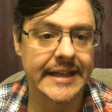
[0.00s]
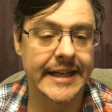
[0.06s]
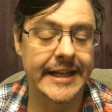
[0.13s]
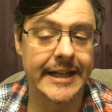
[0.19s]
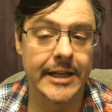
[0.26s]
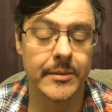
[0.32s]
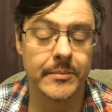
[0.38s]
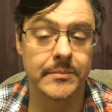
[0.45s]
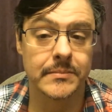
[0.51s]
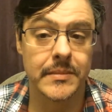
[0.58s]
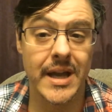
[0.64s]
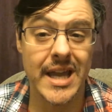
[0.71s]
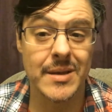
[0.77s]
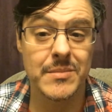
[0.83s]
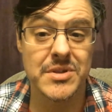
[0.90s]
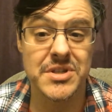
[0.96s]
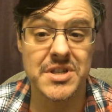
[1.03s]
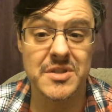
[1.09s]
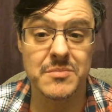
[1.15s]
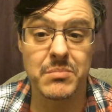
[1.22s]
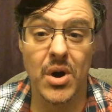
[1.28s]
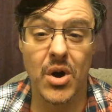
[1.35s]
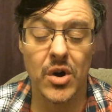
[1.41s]
Hamish's
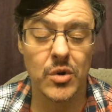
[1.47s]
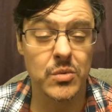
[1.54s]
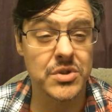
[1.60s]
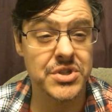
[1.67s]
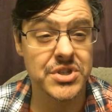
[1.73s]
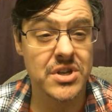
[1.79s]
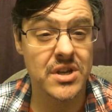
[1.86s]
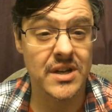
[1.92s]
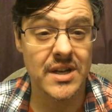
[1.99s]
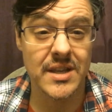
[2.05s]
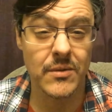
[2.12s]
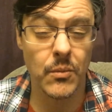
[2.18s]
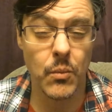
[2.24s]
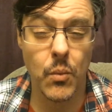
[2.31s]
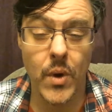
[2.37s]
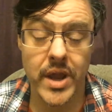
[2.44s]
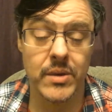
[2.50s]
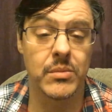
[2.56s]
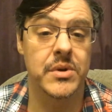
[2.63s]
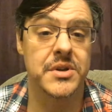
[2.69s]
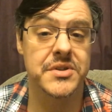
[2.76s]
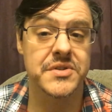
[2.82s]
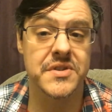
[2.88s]
bark was certainly way
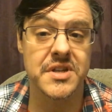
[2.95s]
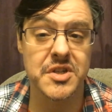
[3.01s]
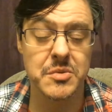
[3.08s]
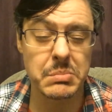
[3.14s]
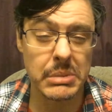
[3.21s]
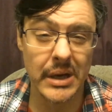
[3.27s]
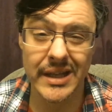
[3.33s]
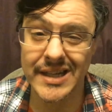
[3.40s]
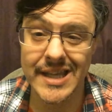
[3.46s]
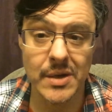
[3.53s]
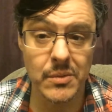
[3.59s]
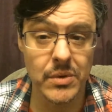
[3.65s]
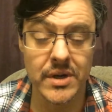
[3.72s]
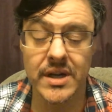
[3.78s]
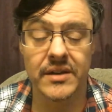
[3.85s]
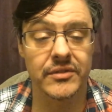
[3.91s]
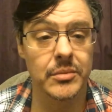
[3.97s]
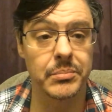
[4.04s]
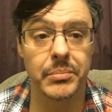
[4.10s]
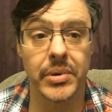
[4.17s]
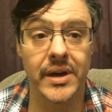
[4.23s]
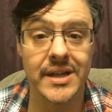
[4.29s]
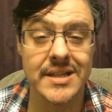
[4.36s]
worse than his bite. He would never
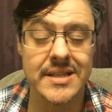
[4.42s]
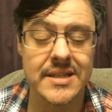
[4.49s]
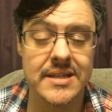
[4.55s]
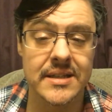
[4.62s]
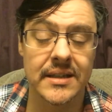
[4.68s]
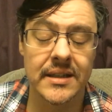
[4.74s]
bite